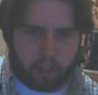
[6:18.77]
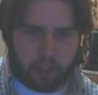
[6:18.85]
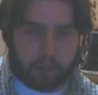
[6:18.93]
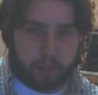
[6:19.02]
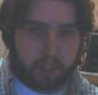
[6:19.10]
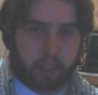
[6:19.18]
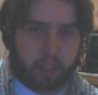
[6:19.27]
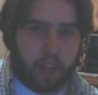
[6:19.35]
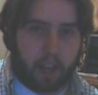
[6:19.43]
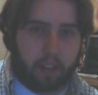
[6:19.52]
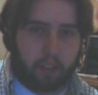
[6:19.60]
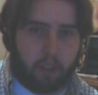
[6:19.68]
If
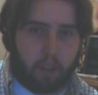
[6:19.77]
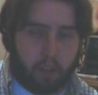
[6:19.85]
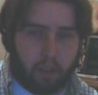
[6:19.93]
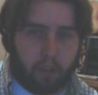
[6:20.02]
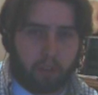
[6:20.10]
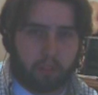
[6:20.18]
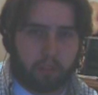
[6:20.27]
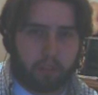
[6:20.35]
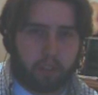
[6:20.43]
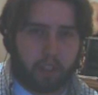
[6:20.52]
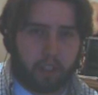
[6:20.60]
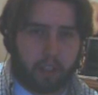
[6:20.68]
Scott Hall
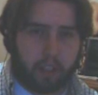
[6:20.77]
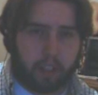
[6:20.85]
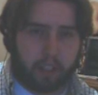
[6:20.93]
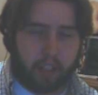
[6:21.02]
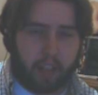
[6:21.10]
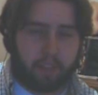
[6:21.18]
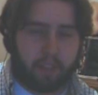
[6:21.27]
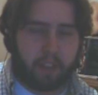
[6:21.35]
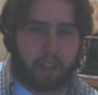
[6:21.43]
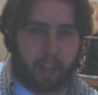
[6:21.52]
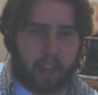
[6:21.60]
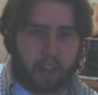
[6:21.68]
and
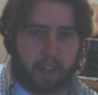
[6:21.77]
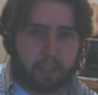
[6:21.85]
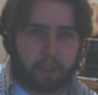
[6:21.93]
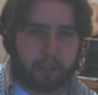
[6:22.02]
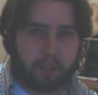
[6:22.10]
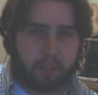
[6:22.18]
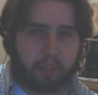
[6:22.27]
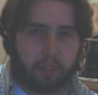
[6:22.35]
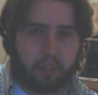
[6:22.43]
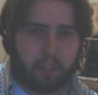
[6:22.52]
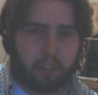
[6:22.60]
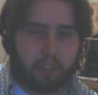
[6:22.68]
Kevin Nash
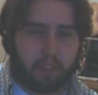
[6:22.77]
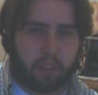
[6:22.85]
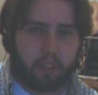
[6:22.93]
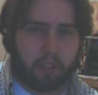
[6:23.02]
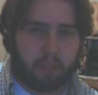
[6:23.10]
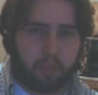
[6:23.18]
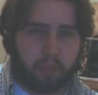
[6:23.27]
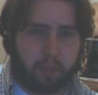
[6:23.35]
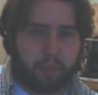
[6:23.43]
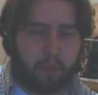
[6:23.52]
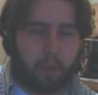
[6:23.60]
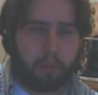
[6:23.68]

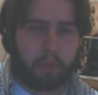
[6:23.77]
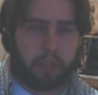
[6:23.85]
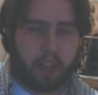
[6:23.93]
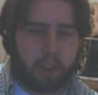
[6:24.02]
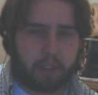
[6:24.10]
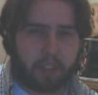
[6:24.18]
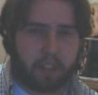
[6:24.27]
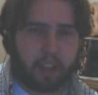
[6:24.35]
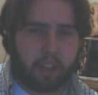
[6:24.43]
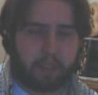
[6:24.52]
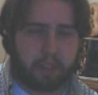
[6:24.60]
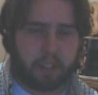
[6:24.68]
reform the
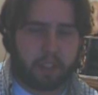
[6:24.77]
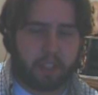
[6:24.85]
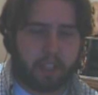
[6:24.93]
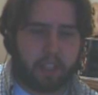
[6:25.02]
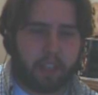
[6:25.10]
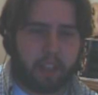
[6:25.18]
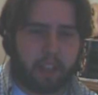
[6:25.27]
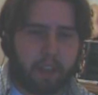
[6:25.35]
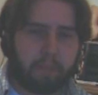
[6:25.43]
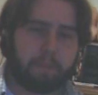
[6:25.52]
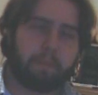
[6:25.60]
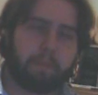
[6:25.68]
Outsiders in TNA,